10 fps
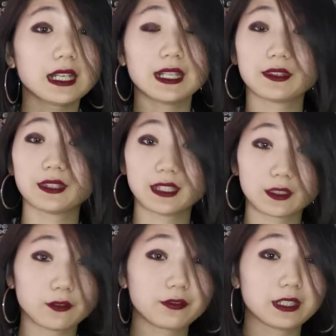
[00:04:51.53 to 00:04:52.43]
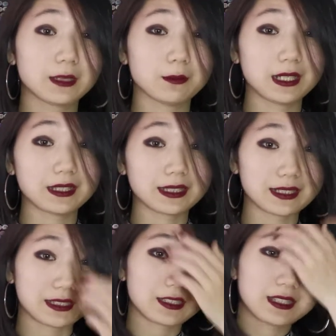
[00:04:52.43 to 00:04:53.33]
and then film and
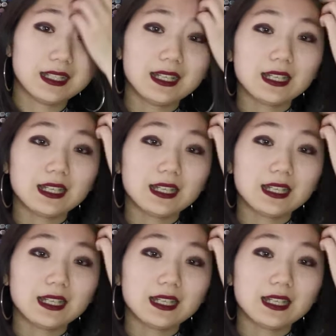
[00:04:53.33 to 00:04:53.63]
edit.